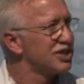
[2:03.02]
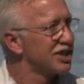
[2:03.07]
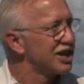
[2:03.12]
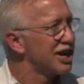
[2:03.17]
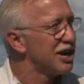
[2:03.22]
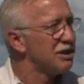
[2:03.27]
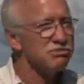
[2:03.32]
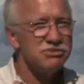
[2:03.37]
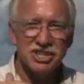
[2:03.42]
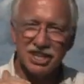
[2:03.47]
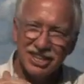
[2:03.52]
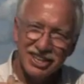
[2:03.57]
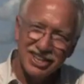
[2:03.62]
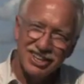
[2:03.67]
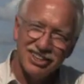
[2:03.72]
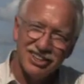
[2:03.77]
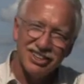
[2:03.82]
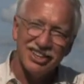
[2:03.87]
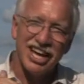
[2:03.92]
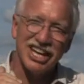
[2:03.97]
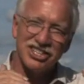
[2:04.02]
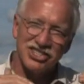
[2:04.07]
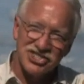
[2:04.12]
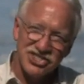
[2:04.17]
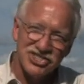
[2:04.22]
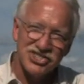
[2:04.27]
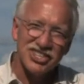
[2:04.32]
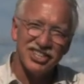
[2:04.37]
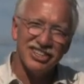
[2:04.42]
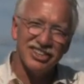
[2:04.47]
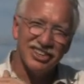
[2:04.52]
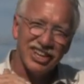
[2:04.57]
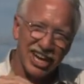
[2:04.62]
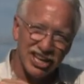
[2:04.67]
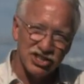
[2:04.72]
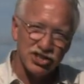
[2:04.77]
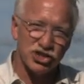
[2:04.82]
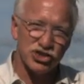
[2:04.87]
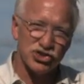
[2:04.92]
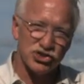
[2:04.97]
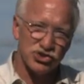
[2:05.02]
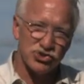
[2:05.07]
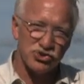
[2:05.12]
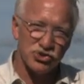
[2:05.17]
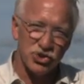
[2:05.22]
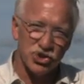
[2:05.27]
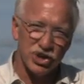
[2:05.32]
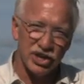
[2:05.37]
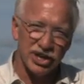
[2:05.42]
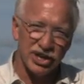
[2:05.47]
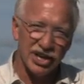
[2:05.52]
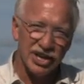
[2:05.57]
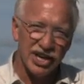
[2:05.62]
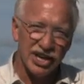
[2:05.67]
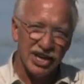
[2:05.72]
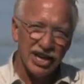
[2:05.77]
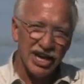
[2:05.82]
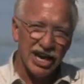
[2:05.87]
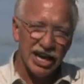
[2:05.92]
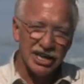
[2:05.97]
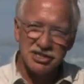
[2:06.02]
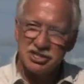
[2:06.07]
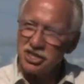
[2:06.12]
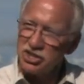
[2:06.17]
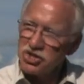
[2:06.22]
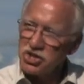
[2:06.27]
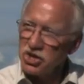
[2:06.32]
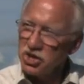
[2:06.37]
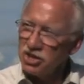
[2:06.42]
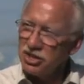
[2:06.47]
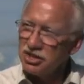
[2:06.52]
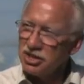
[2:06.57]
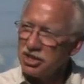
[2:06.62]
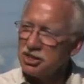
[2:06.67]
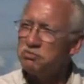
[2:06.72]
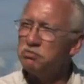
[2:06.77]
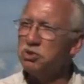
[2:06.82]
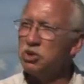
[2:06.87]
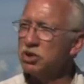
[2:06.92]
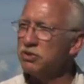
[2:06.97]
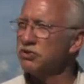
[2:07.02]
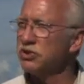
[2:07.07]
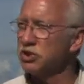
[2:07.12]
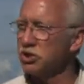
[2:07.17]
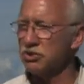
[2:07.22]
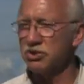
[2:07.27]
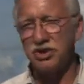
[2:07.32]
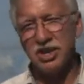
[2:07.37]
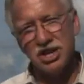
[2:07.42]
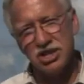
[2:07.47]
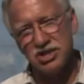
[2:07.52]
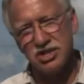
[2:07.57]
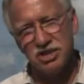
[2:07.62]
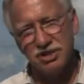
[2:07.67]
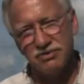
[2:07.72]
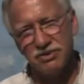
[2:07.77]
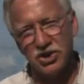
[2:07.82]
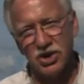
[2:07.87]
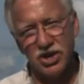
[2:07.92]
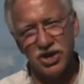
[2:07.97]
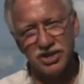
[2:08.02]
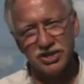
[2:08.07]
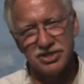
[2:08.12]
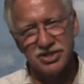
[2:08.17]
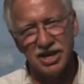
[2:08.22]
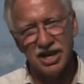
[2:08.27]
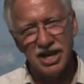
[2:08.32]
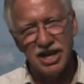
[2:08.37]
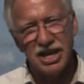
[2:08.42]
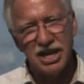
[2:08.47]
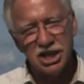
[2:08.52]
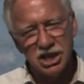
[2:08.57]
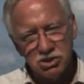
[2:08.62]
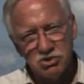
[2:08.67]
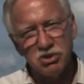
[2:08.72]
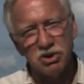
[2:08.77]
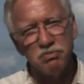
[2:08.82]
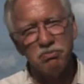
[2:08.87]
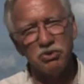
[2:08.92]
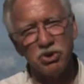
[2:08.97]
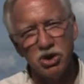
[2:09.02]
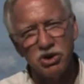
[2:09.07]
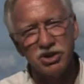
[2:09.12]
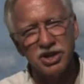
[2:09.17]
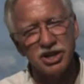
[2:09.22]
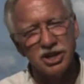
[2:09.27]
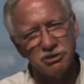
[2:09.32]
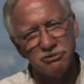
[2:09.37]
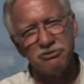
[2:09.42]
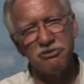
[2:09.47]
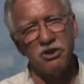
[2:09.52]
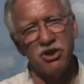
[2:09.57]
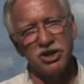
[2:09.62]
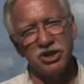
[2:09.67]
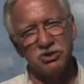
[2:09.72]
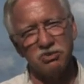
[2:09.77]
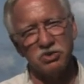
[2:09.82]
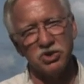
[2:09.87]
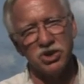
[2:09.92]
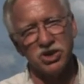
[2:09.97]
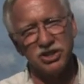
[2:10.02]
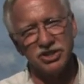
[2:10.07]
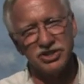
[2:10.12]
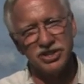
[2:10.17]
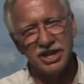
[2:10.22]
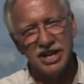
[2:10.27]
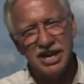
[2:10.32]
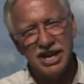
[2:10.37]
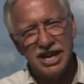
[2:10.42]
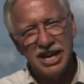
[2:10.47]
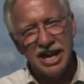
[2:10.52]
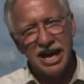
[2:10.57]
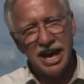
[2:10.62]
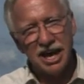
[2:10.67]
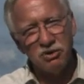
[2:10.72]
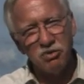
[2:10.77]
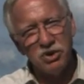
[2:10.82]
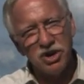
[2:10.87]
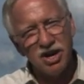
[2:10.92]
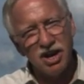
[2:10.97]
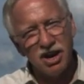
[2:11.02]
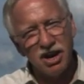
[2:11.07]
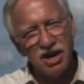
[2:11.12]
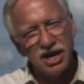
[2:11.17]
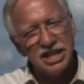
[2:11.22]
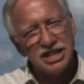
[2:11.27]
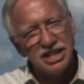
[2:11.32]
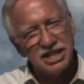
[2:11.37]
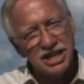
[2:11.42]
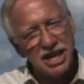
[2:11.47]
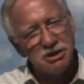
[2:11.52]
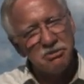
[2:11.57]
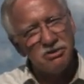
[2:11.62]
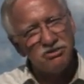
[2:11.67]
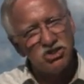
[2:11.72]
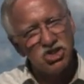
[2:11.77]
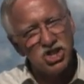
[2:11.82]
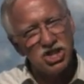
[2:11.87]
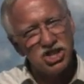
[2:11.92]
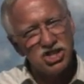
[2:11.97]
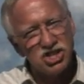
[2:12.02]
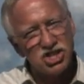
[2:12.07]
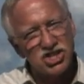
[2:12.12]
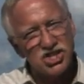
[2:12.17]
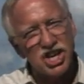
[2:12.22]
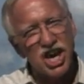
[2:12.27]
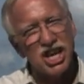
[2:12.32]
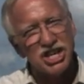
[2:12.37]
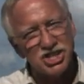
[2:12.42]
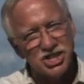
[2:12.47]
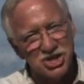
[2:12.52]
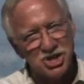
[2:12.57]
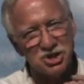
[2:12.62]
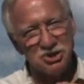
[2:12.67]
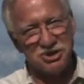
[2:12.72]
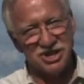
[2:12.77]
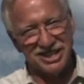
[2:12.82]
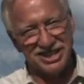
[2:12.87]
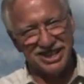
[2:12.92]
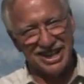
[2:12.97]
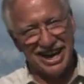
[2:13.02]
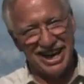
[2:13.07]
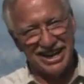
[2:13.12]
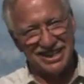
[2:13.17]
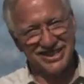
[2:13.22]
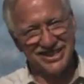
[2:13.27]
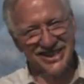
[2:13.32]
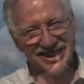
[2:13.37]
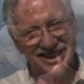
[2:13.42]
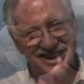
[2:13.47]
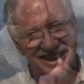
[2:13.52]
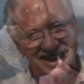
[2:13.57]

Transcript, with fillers: to come to kill and steal and destroy and to turn this beautiful creation of God's into a broken and fallen world. And we are, in the name of Jesus, undoing that.